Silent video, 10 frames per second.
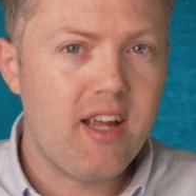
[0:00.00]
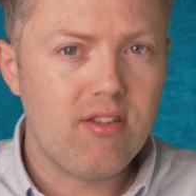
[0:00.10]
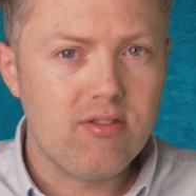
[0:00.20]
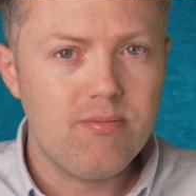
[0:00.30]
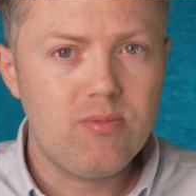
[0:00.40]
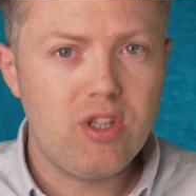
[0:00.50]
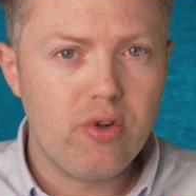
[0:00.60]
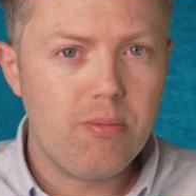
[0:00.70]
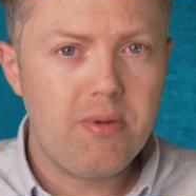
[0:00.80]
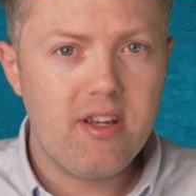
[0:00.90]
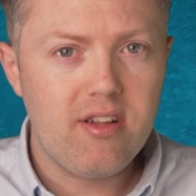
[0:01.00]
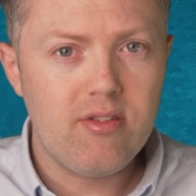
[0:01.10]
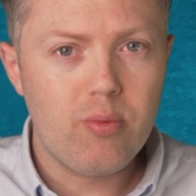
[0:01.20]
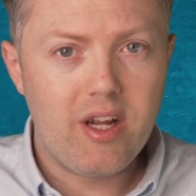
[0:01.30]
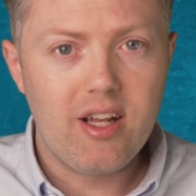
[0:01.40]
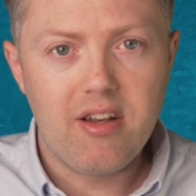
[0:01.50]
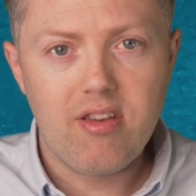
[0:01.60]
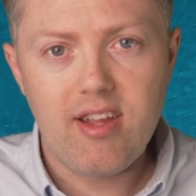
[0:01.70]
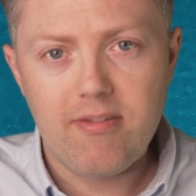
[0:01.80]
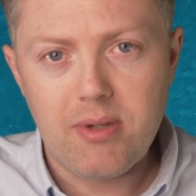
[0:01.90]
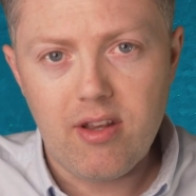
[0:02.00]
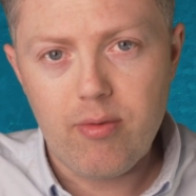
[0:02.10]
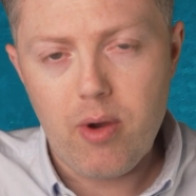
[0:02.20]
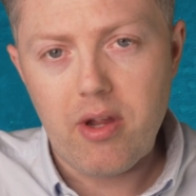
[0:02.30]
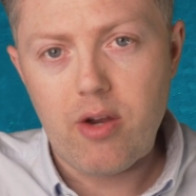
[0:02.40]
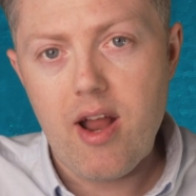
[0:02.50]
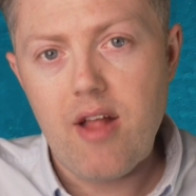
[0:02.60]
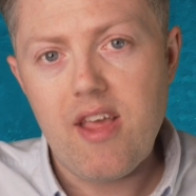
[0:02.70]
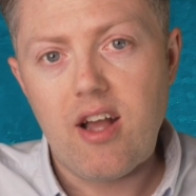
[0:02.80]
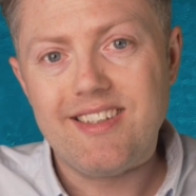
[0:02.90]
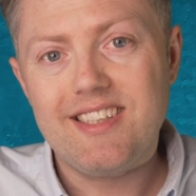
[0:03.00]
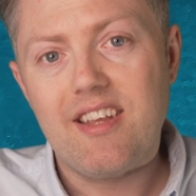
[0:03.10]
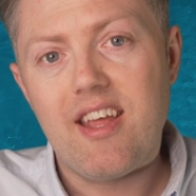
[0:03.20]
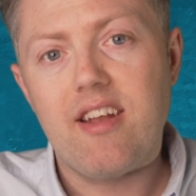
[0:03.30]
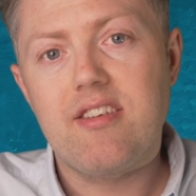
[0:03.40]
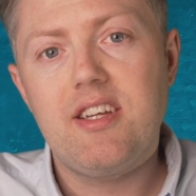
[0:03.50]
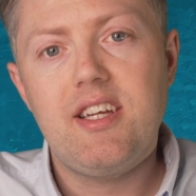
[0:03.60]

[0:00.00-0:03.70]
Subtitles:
angle. European regulators have been throwing around the idea that,